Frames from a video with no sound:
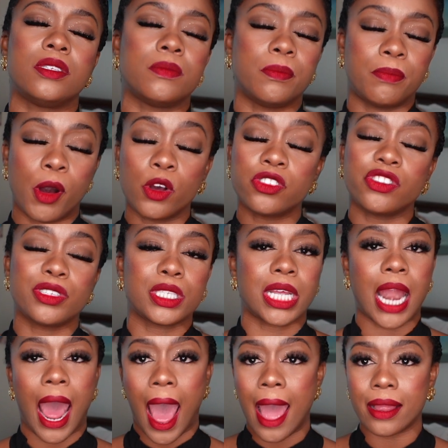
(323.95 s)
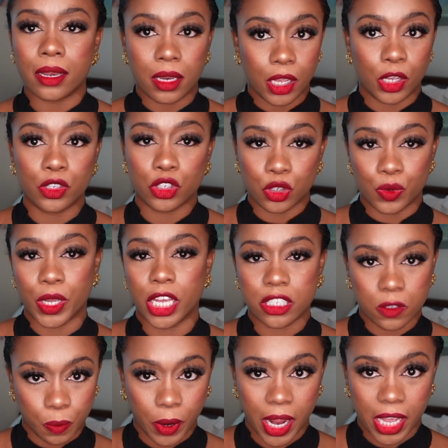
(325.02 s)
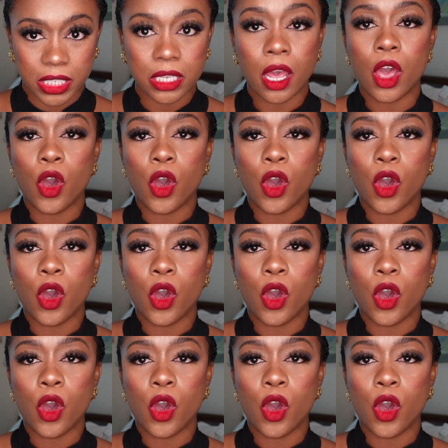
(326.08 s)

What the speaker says: emotions that I need to express